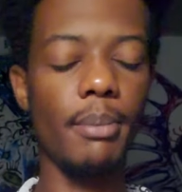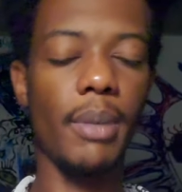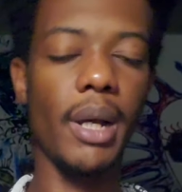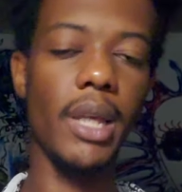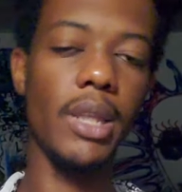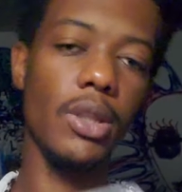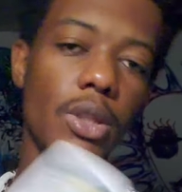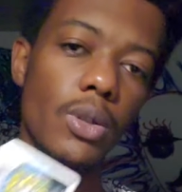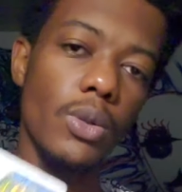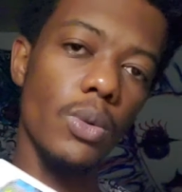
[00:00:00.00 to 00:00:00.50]
by
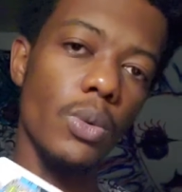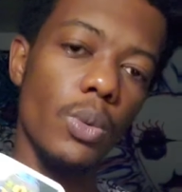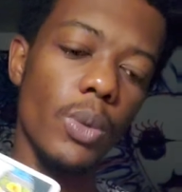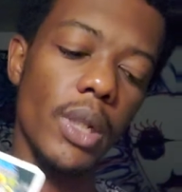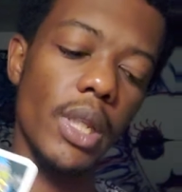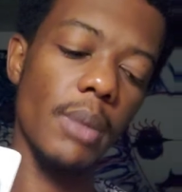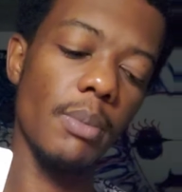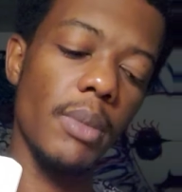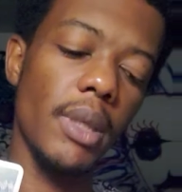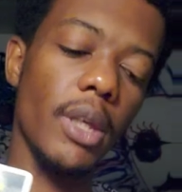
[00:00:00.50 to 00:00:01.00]
you
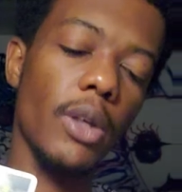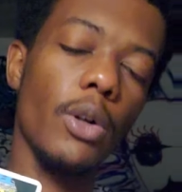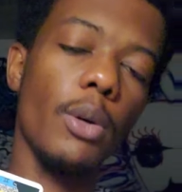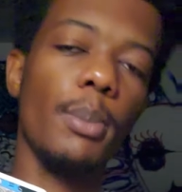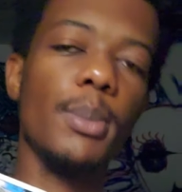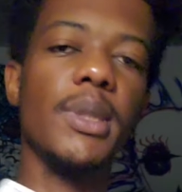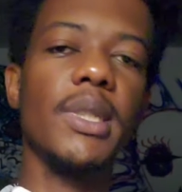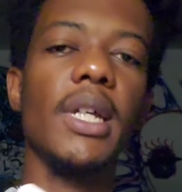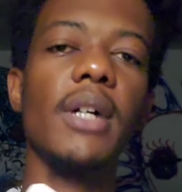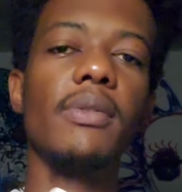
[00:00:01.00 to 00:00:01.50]
really being
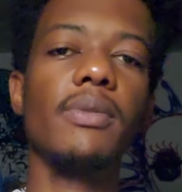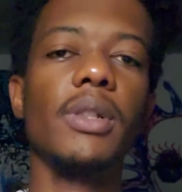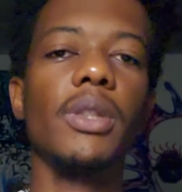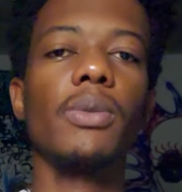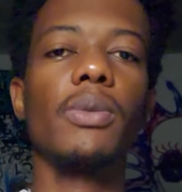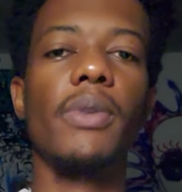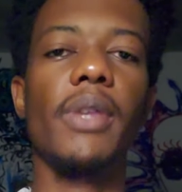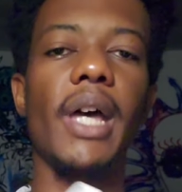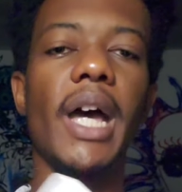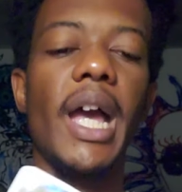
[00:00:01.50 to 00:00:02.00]
observant
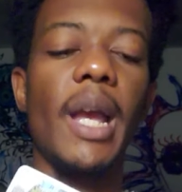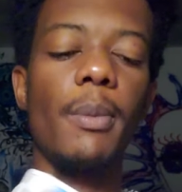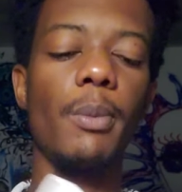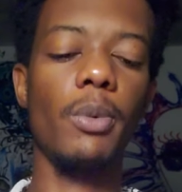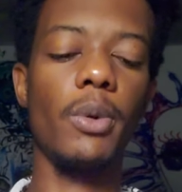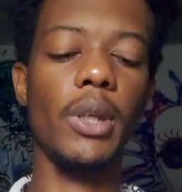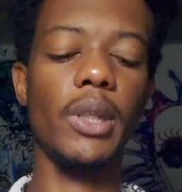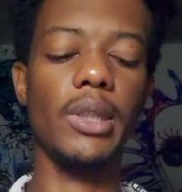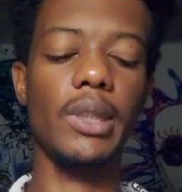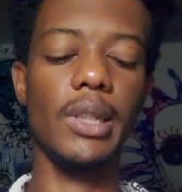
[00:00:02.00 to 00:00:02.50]
with the High
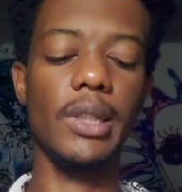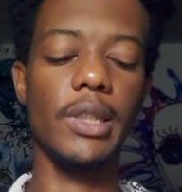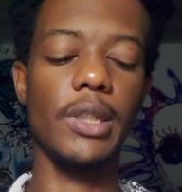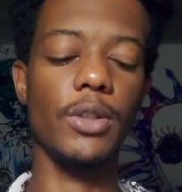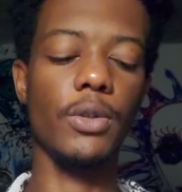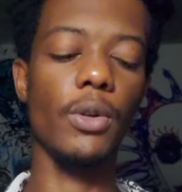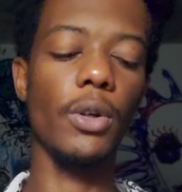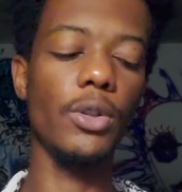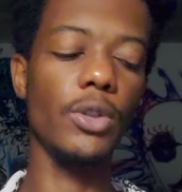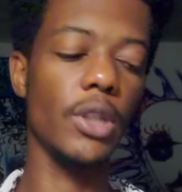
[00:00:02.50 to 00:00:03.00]
Priestess is
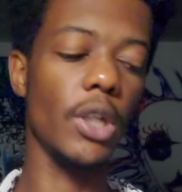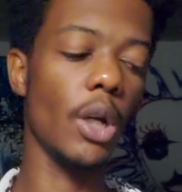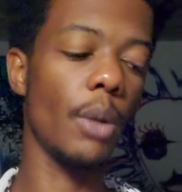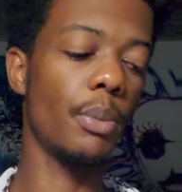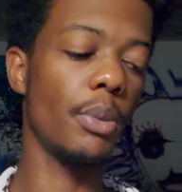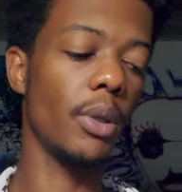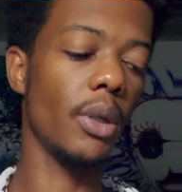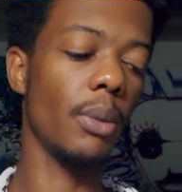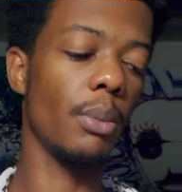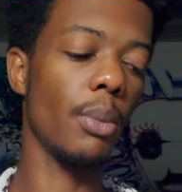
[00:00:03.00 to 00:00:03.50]
going to
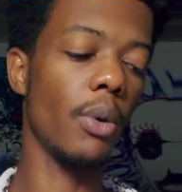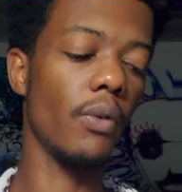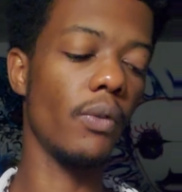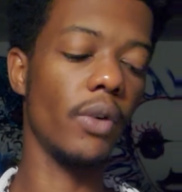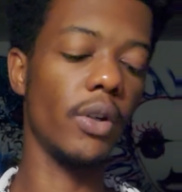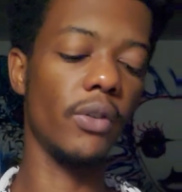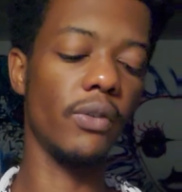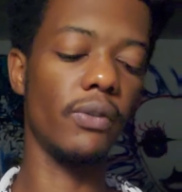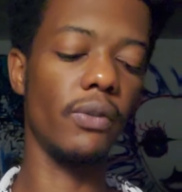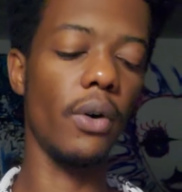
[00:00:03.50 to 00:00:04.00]
help you move
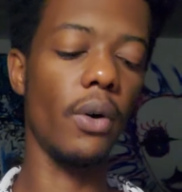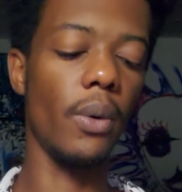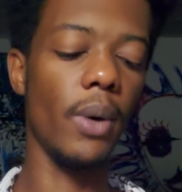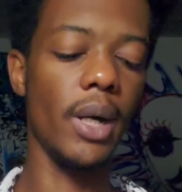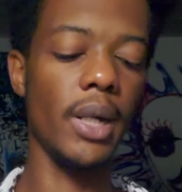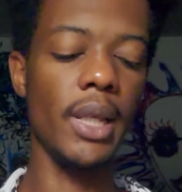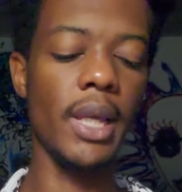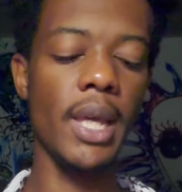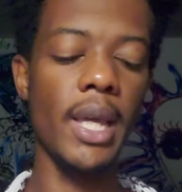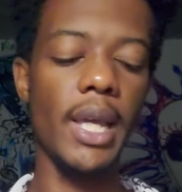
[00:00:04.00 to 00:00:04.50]
on
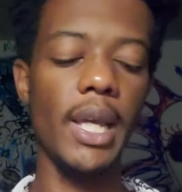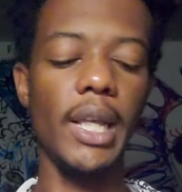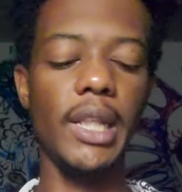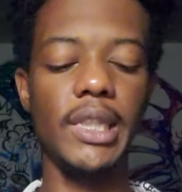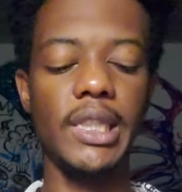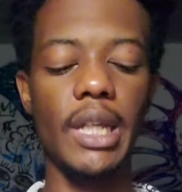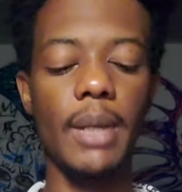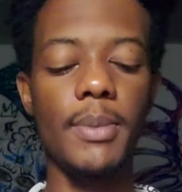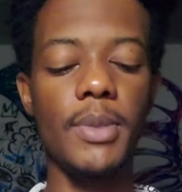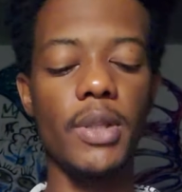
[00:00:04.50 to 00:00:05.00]
forward. In
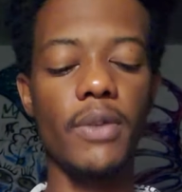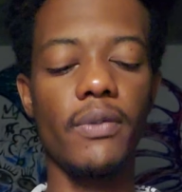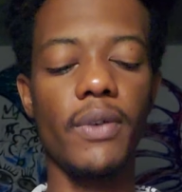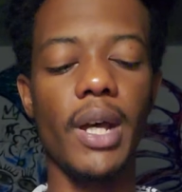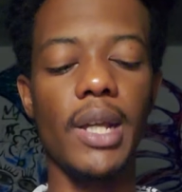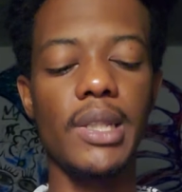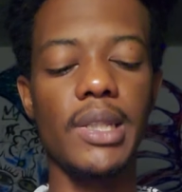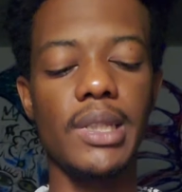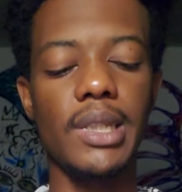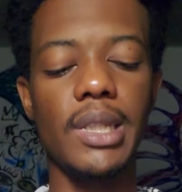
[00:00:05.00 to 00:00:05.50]
terms of,
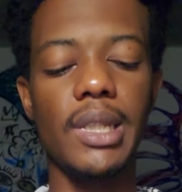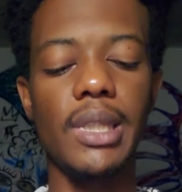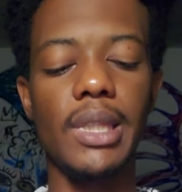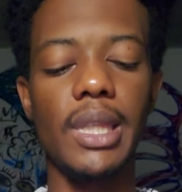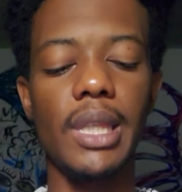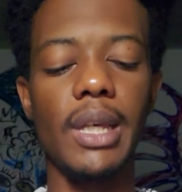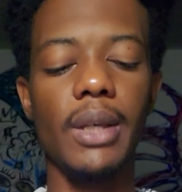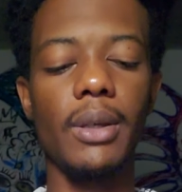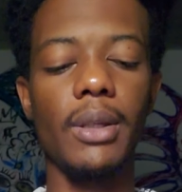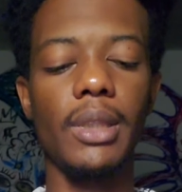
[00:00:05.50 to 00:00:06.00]
I see
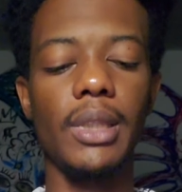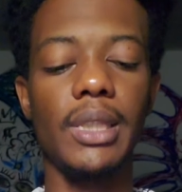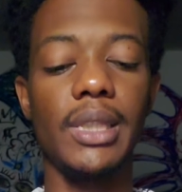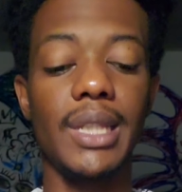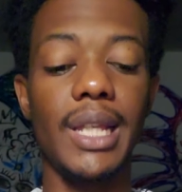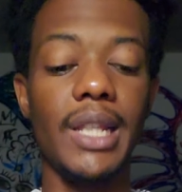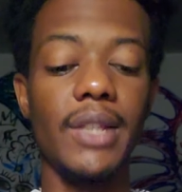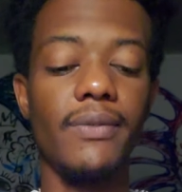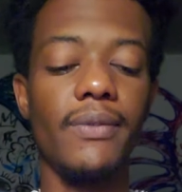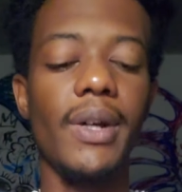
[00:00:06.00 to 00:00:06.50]
the
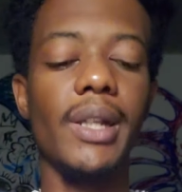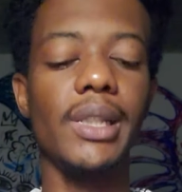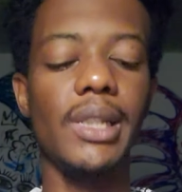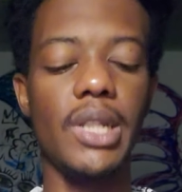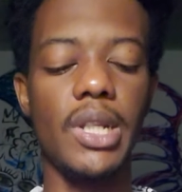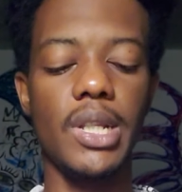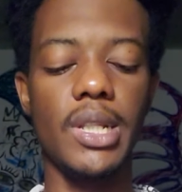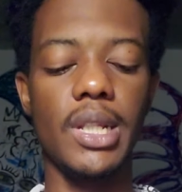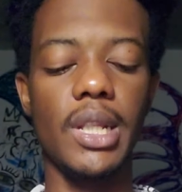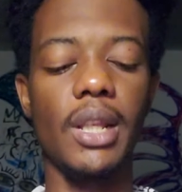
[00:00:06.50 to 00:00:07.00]

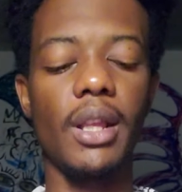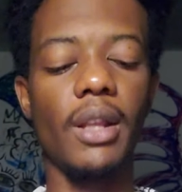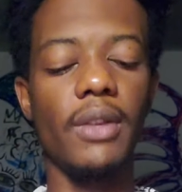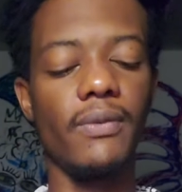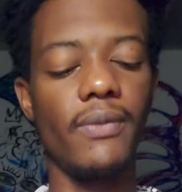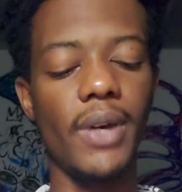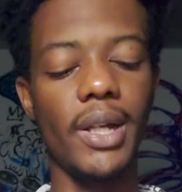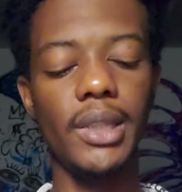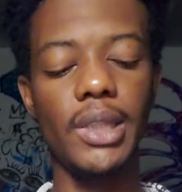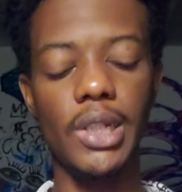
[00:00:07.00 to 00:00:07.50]
disadvantages and the
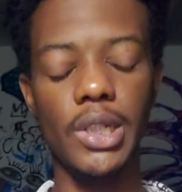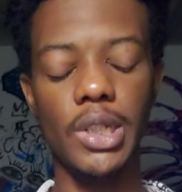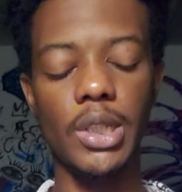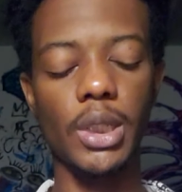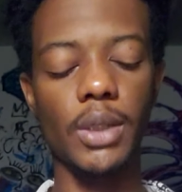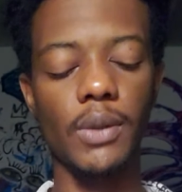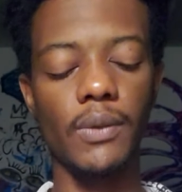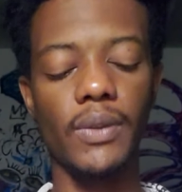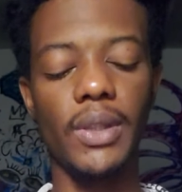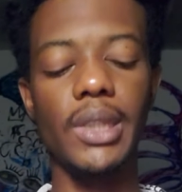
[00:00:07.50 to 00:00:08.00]

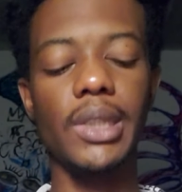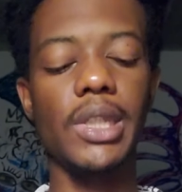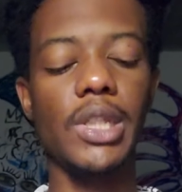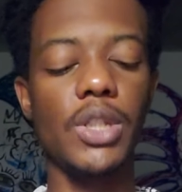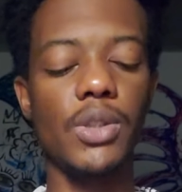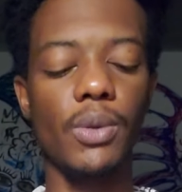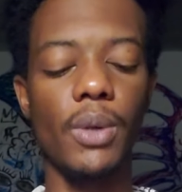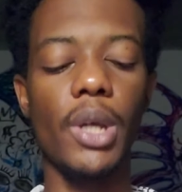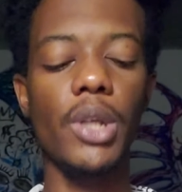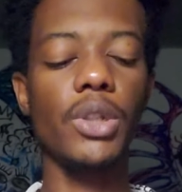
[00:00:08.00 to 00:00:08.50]
advantages of this
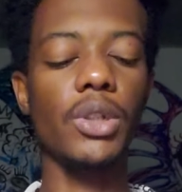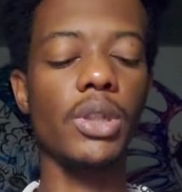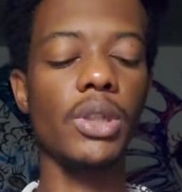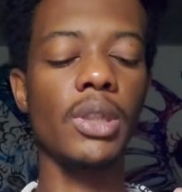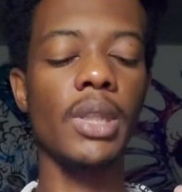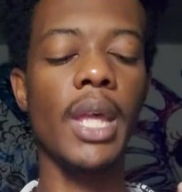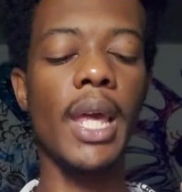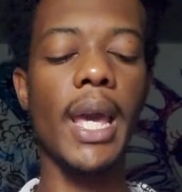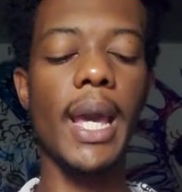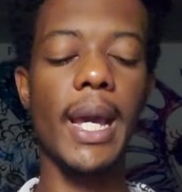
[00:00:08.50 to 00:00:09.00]

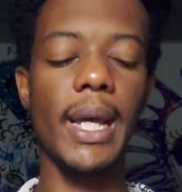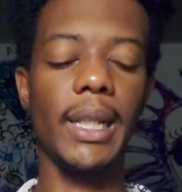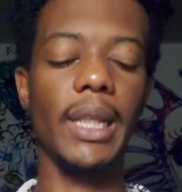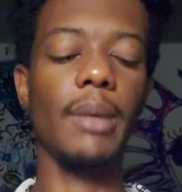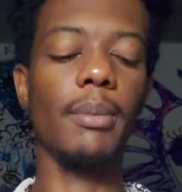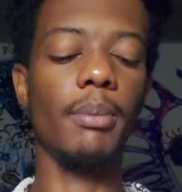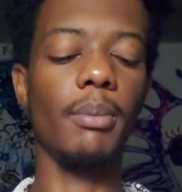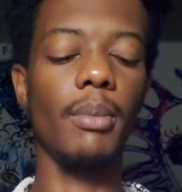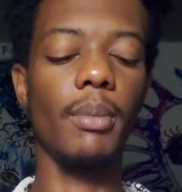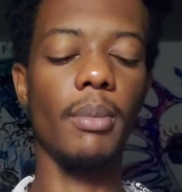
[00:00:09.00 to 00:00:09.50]
situation, and
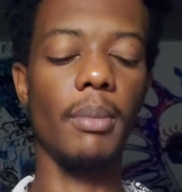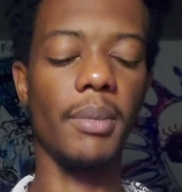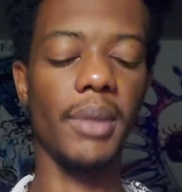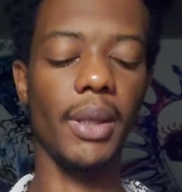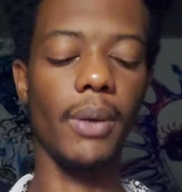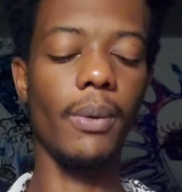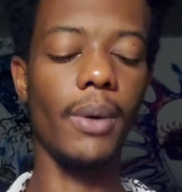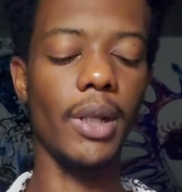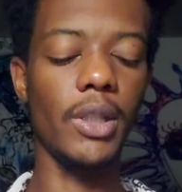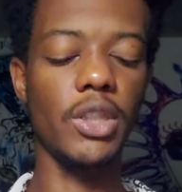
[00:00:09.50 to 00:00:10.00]
then they
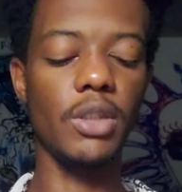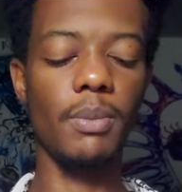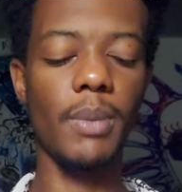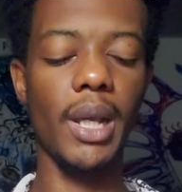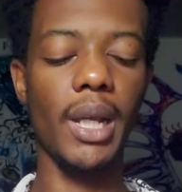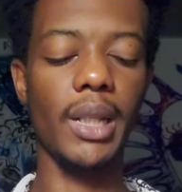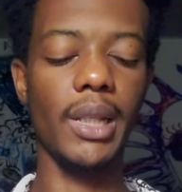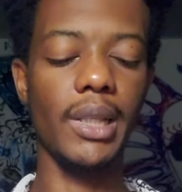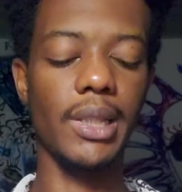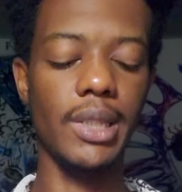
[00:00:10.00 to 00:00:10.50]
want to
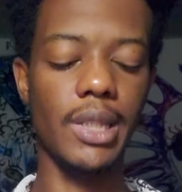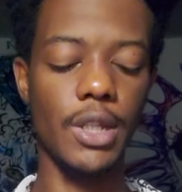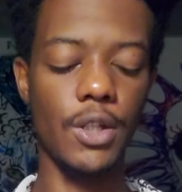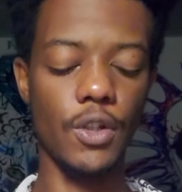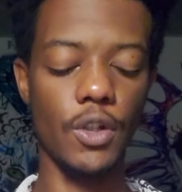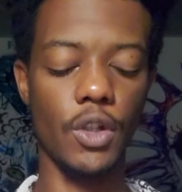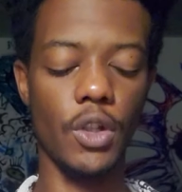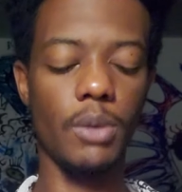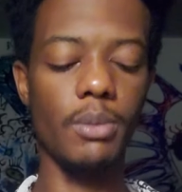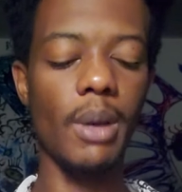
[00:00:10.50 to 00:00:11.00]
make a
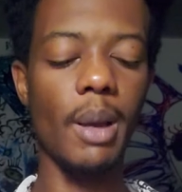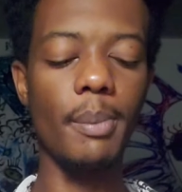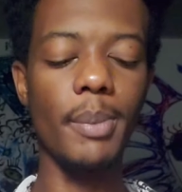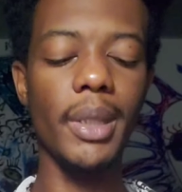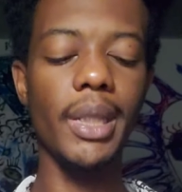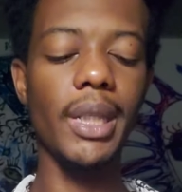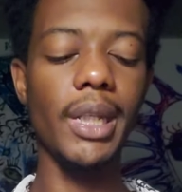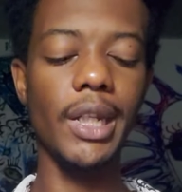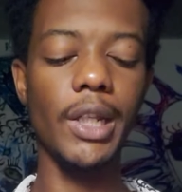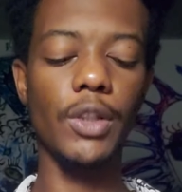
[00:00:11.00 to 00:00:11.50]
decision. You might be
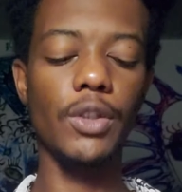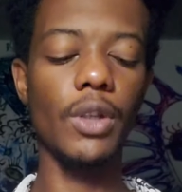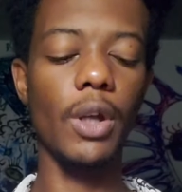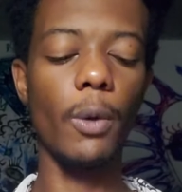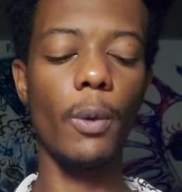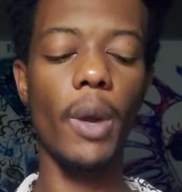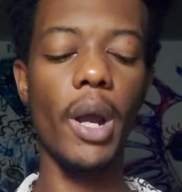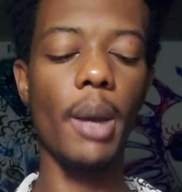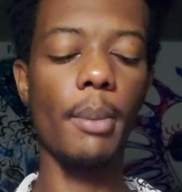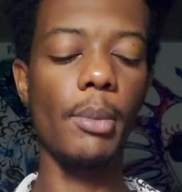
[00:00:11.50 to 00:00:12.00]
needing to
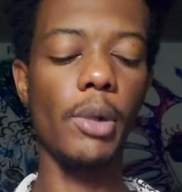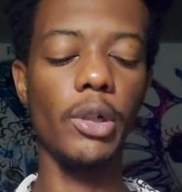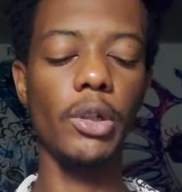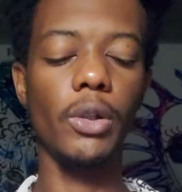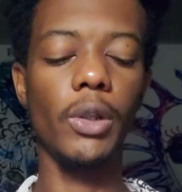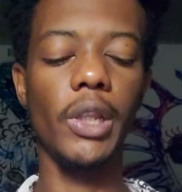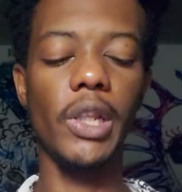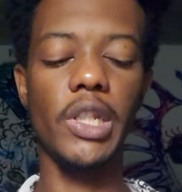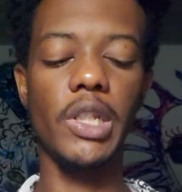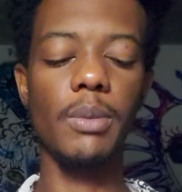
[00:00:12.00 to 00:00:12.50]
acquire more
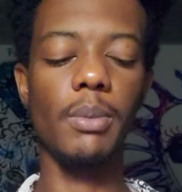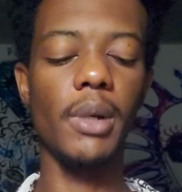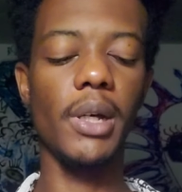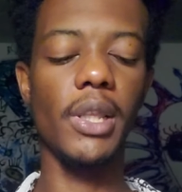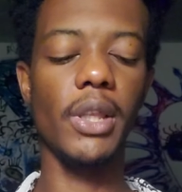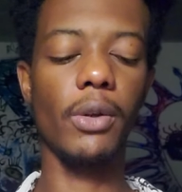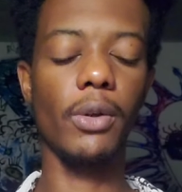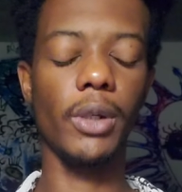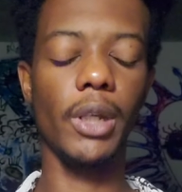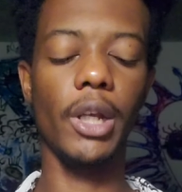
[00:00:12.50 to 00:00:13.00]
knowledge about
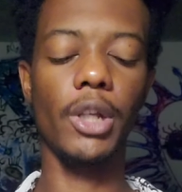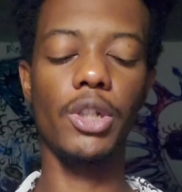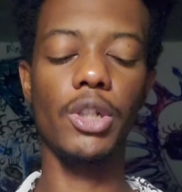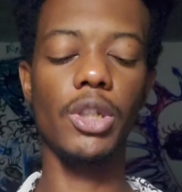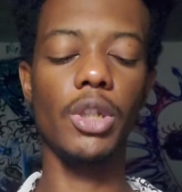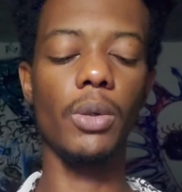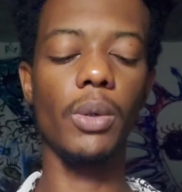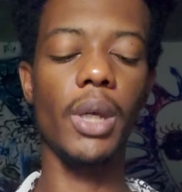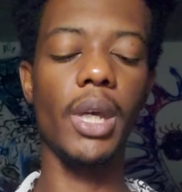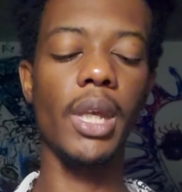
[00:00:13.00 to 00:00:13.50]
the
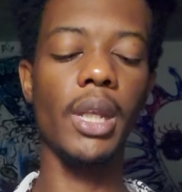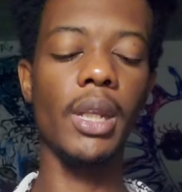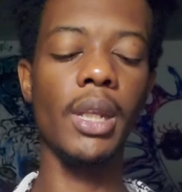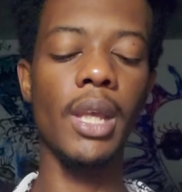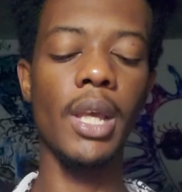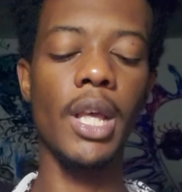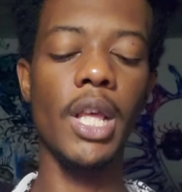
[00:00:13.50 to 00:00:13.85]
connection you're in.